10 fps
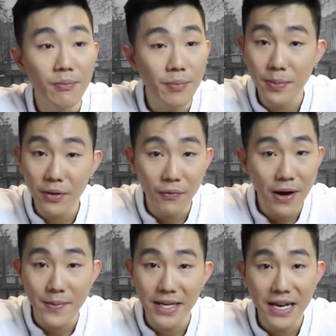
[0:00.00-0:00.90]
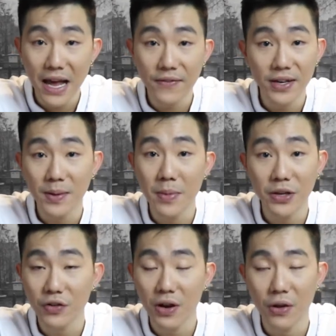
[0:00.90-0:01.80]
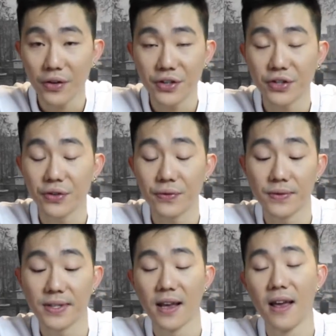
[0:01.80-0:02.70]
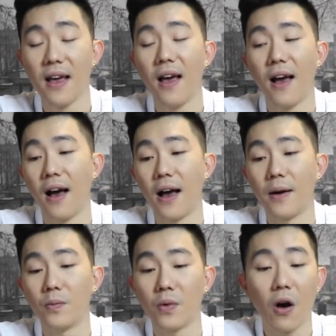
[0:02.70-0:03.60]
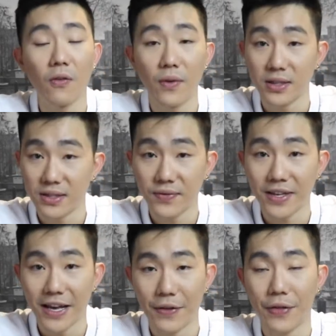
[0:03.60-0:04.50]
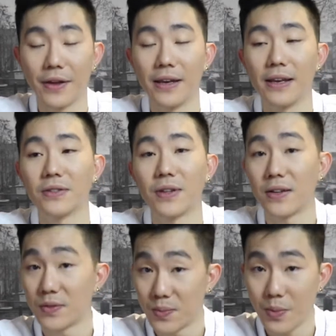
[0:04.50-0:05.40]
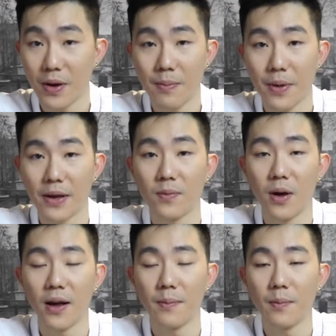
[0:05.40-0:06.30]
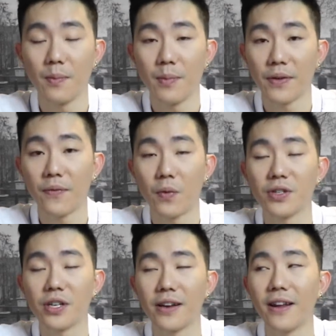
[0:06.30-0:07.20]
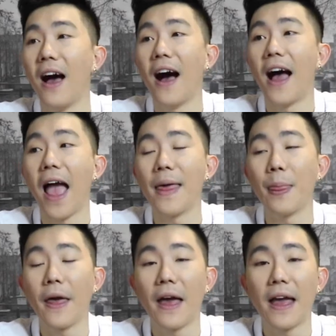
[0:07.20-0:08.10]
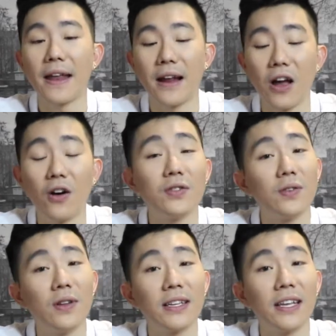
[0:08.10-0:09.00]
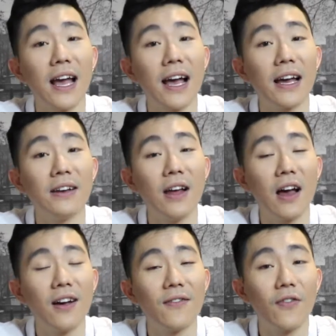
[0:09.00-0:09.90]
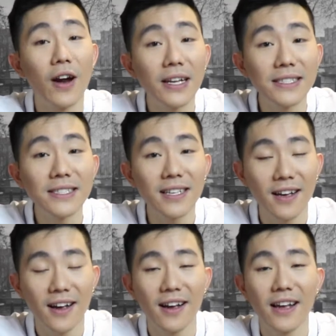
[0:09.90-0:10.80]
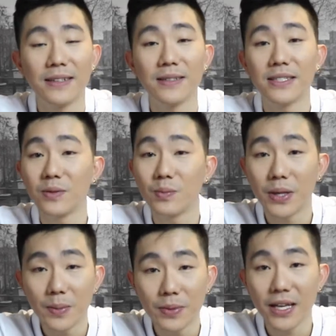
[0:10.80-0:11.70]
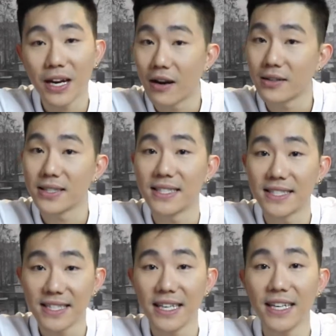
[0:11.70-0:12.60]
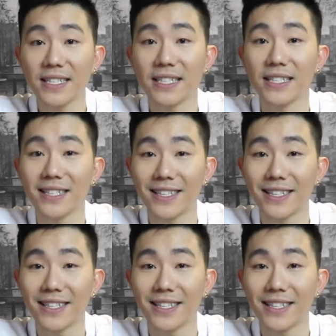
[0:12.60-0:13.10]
People around me didn't have any major health issues, um, all relatively healthy. So that's a big um, big fortune. Uh, and then I also luckily had uh, friends uh, and still people that I got to see to